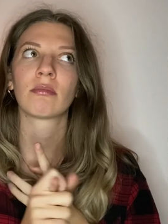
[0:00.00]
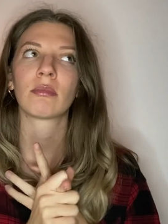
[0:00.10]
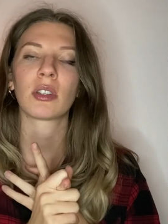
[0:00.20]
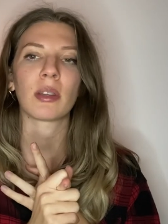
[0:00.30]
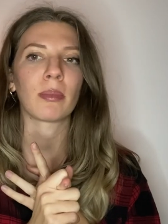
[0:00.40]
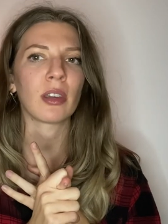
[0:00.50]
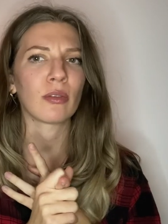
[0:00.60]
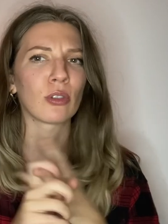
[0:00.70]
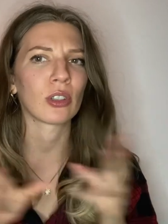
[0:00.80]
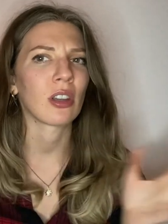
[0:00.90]
something
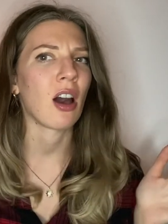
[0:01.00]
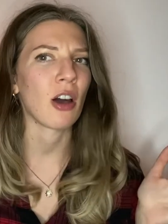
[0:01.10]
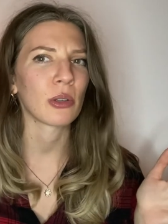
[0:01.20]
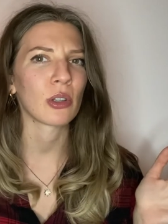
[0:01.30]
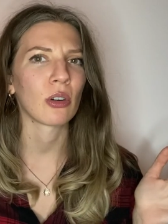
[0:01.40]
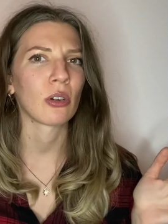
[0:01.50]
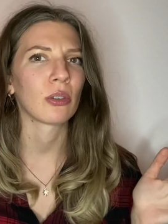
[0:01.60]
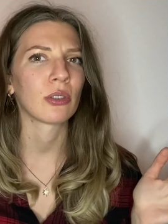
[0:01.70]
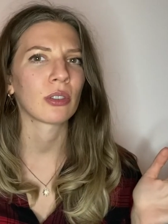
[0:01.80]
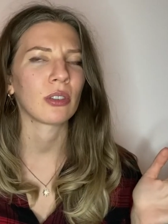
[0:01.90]
for the
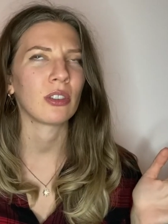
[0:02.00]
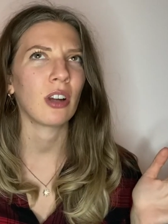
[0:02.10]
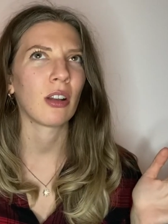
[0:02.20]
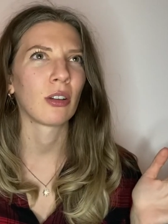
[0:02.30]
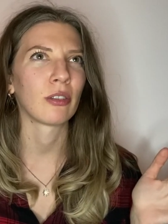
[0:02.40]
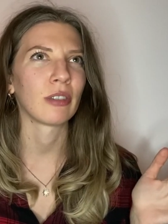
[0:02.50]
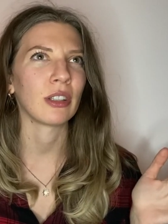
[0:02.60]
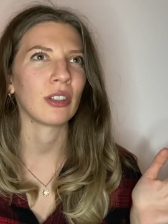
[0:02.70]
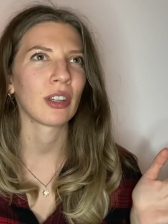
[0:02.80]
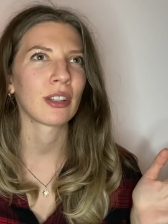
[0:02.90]
household. There are a lot of
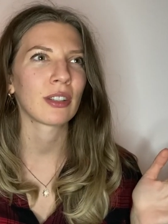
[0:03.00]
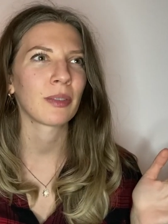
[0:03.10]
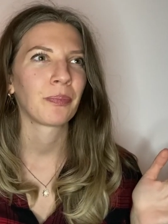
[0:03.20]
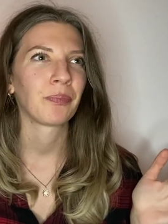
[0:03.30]
ideas.